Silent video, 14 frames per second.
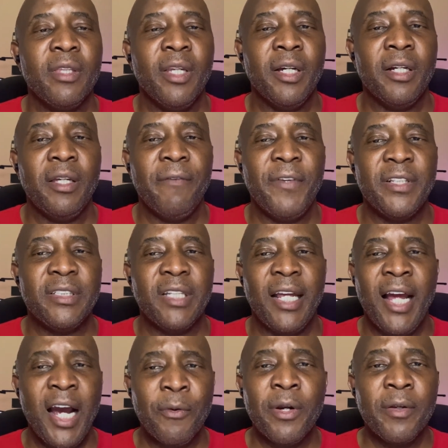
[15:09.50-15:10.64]
Now, if it's an
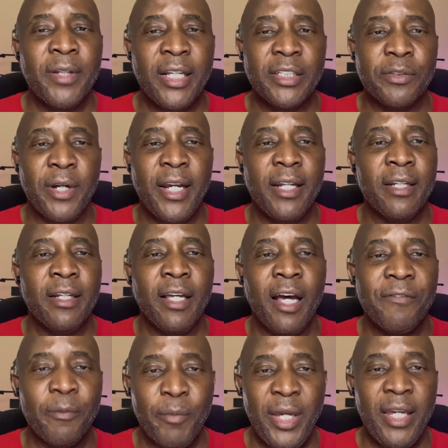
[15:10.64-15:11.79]
hour, that's great.
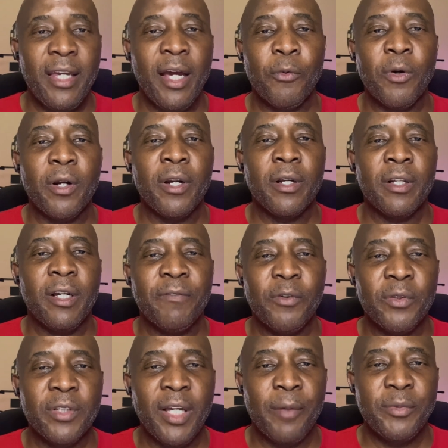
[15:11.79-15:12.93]
For me, I work a
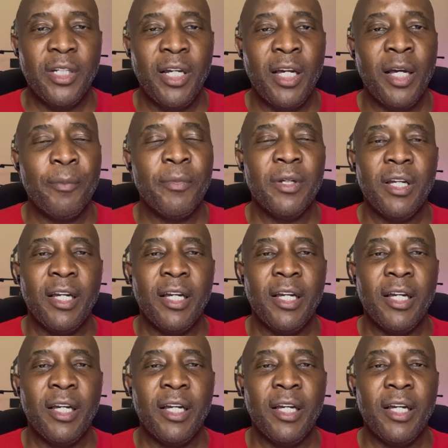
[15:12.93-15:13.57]
full-time job.